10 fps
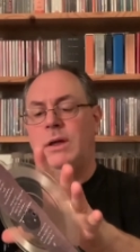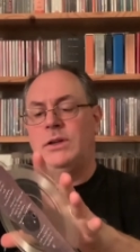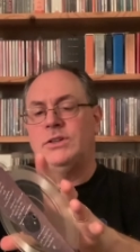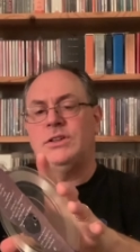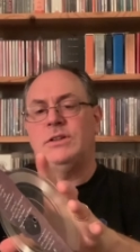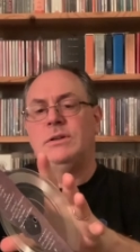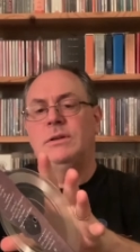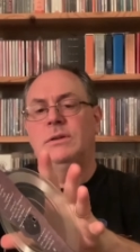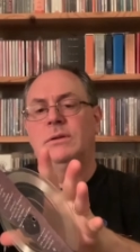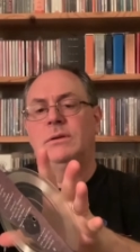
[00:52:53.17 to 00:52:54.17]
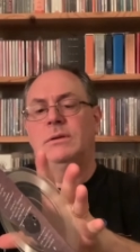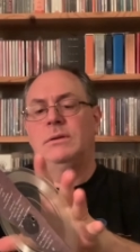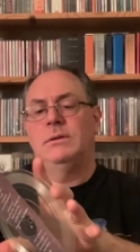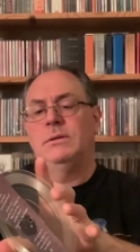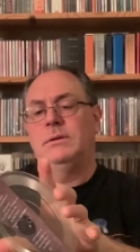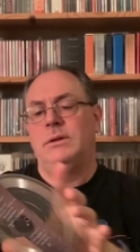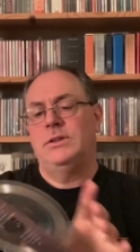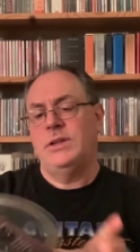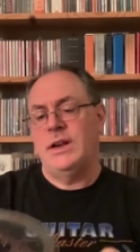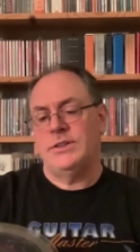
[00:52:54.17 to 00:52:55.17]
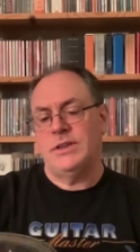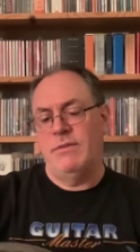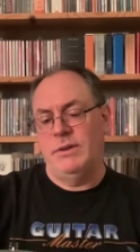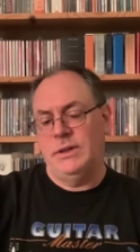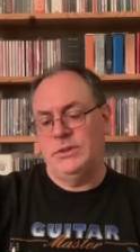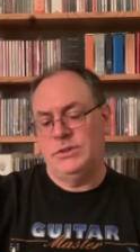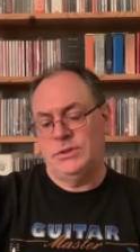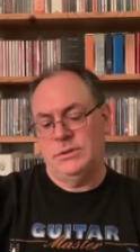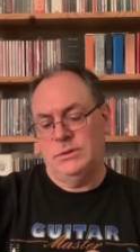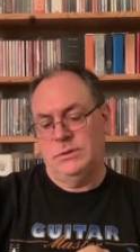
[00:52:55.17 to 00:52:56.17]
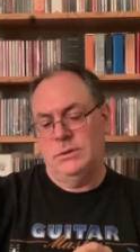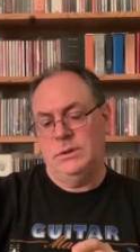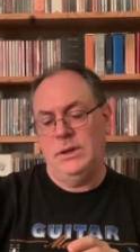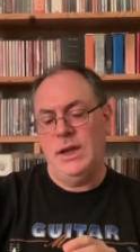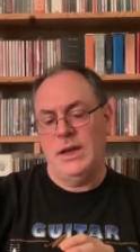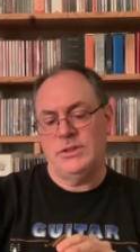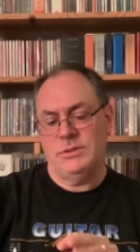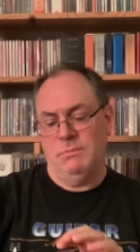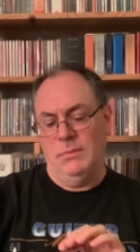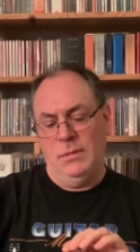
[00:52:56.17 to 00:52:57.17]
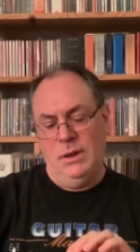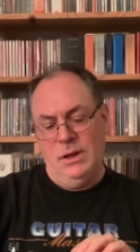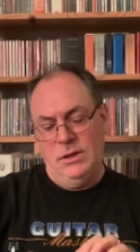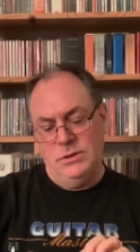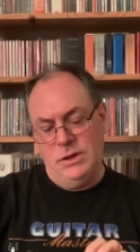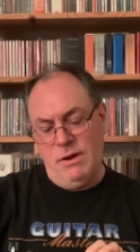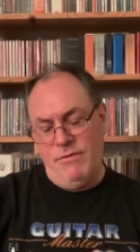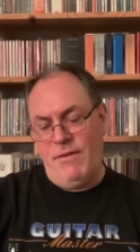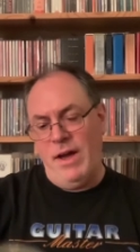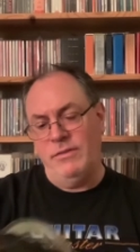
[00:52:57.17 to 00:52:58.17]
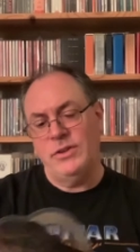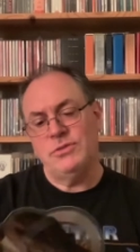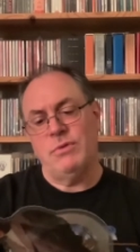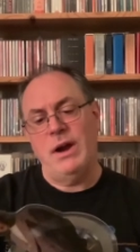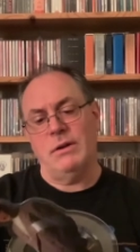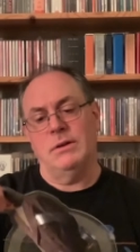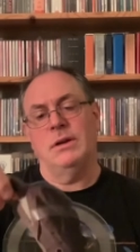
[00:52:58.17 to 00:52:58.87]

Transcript: Is it? It's not a 7-inch. Yeah, it's like a 5-inch record.